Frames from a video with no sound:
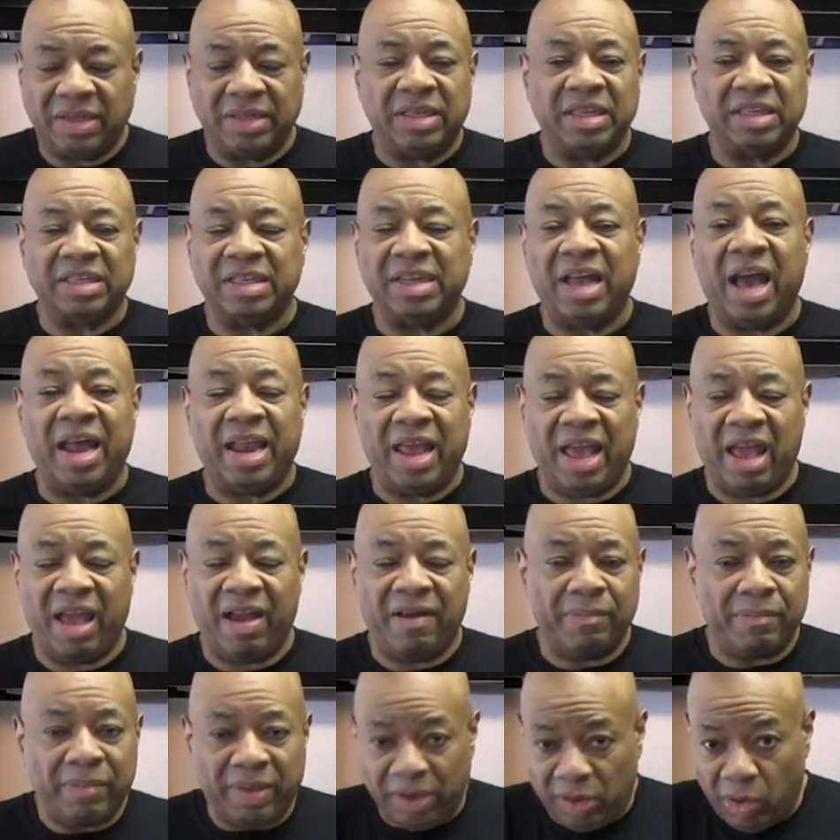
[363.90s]
It does not
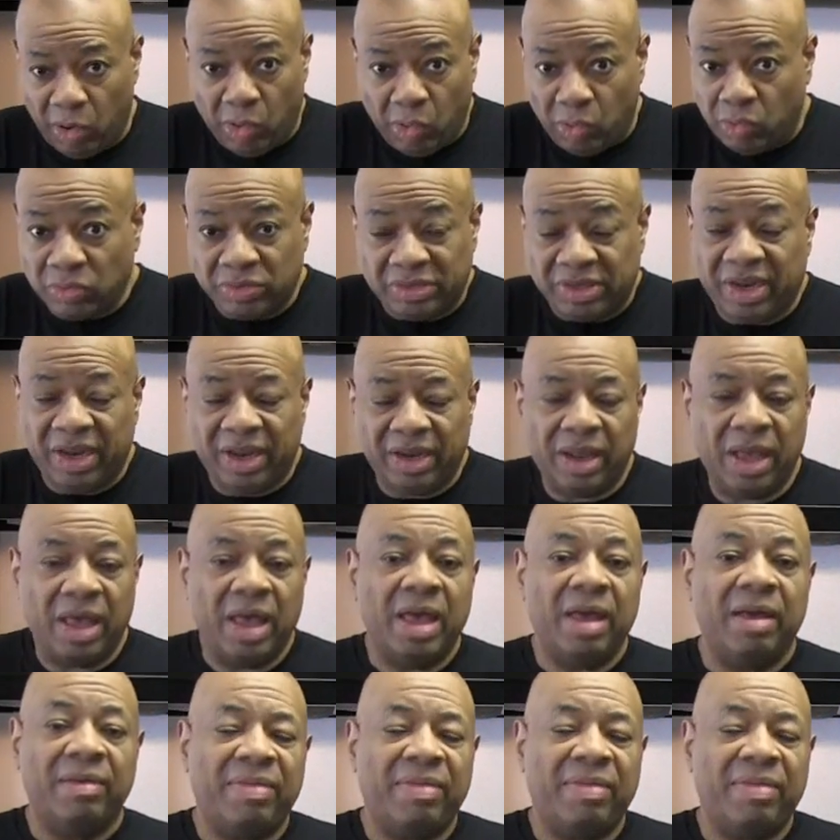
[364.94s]
have big holes in it.